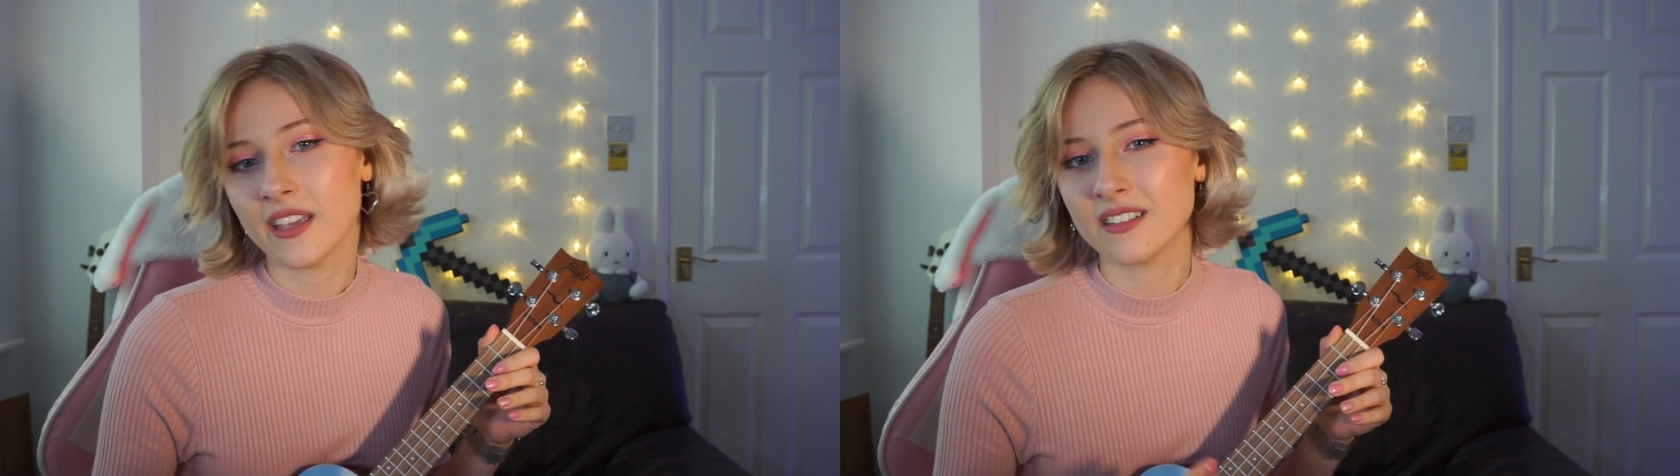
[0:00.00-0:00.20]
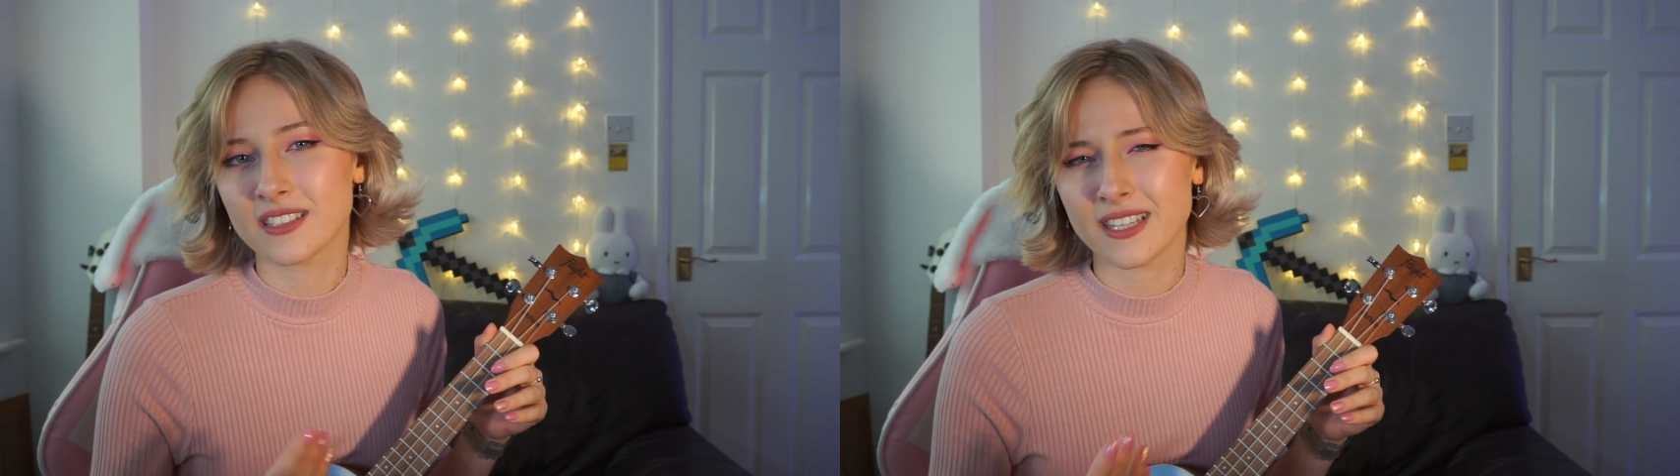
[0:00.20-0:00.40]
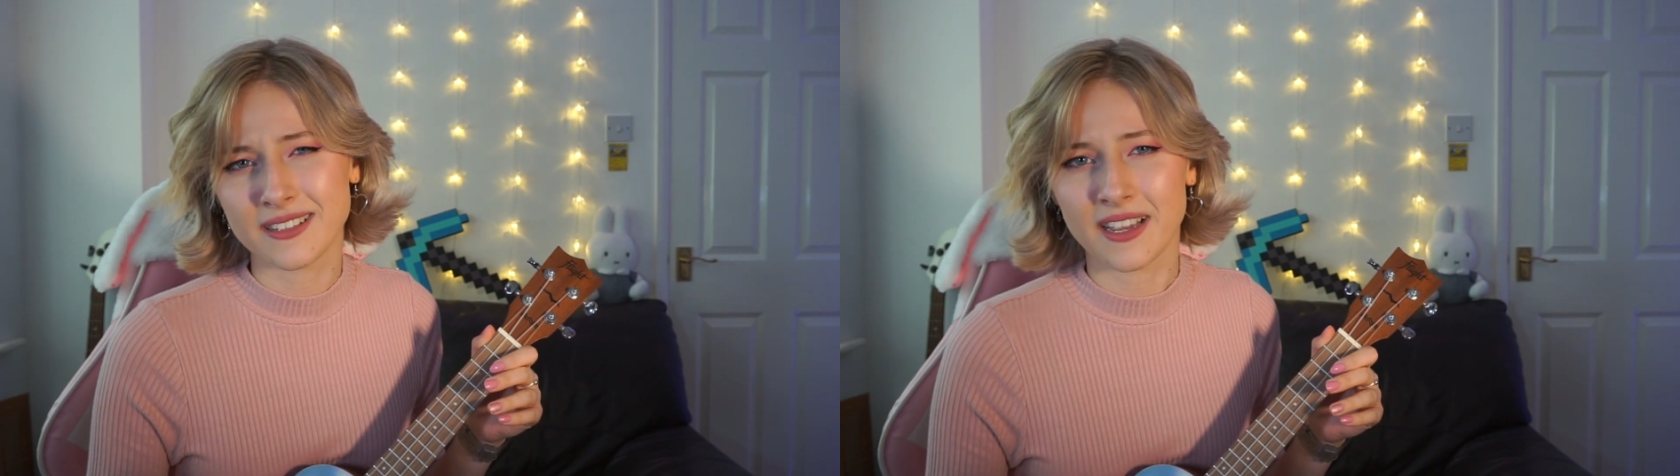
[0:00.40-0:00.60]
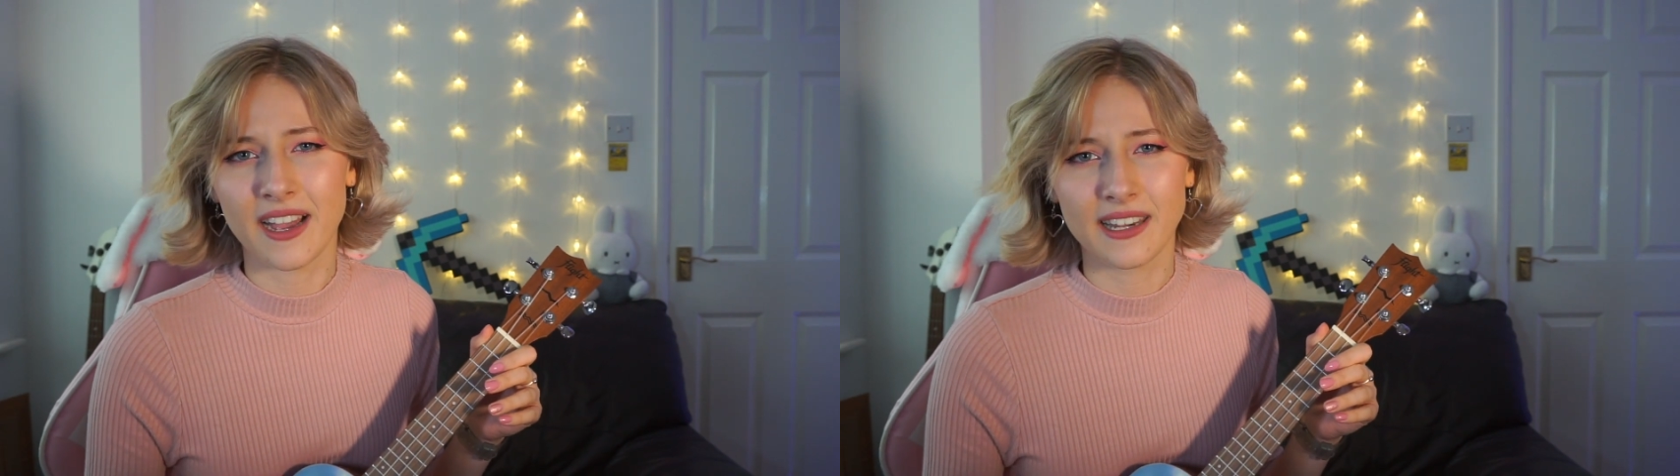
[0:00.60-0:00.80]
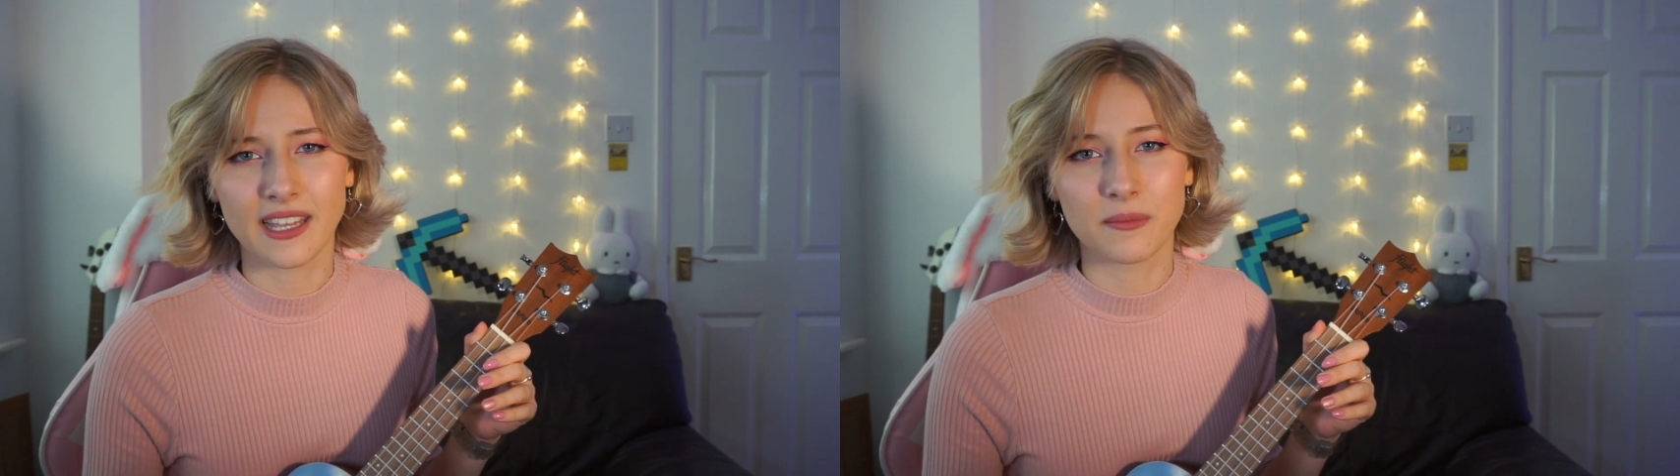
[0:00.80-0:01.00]
It's
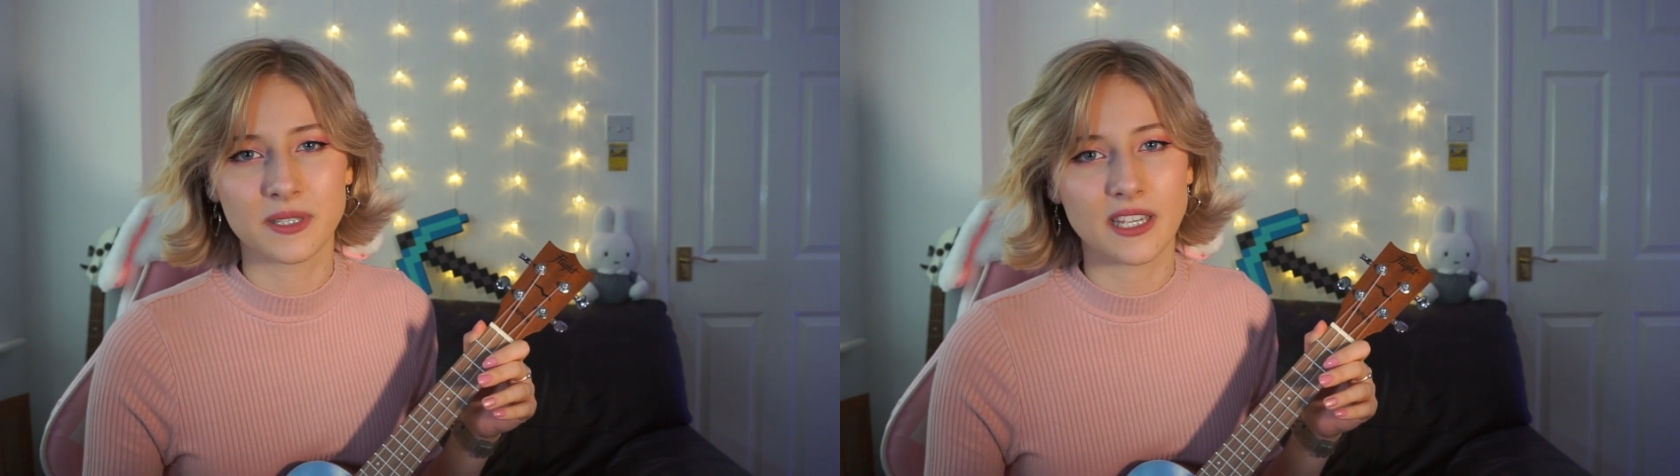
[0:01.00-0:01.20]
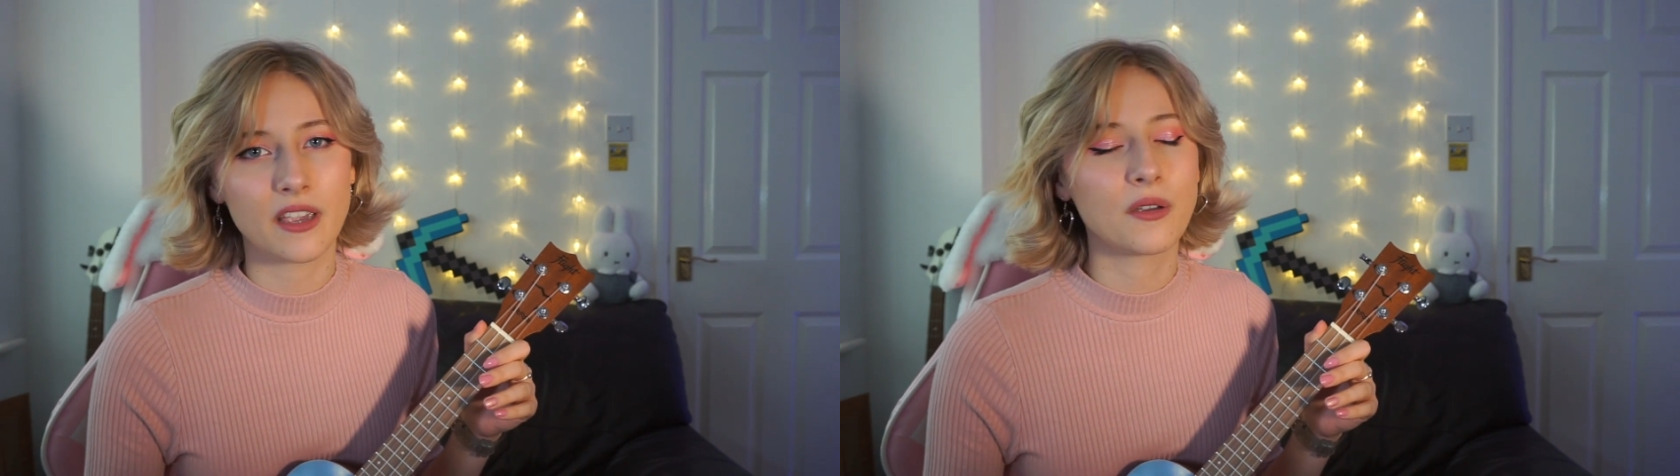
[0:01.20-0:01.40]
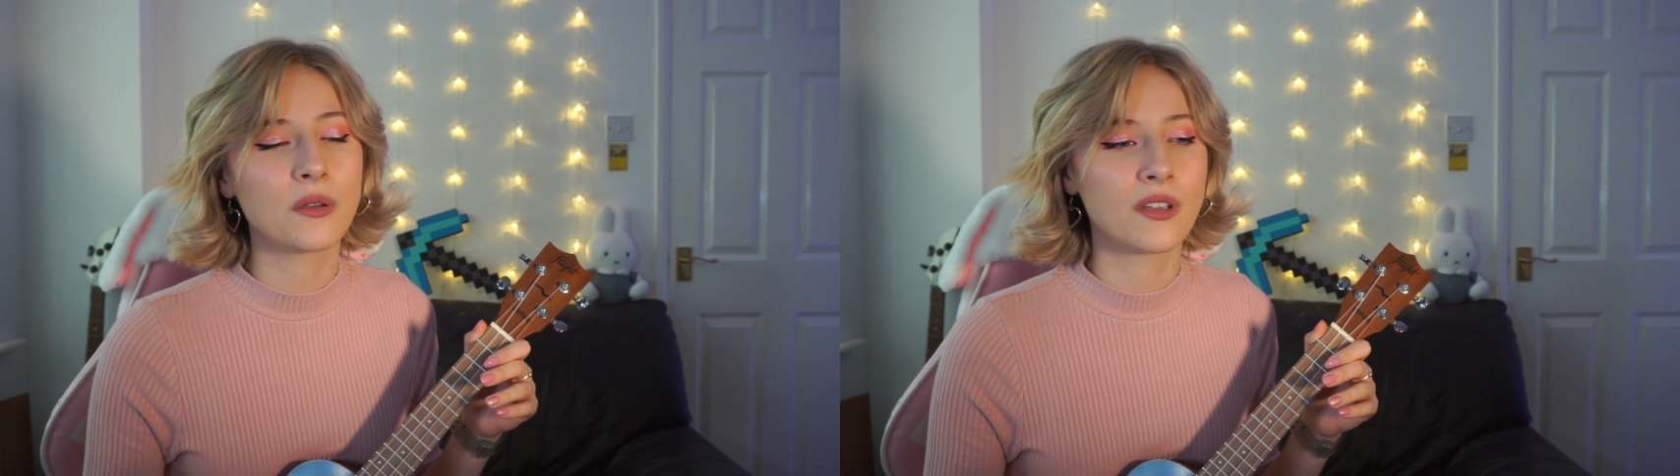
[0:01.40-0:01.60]
entirely up to you.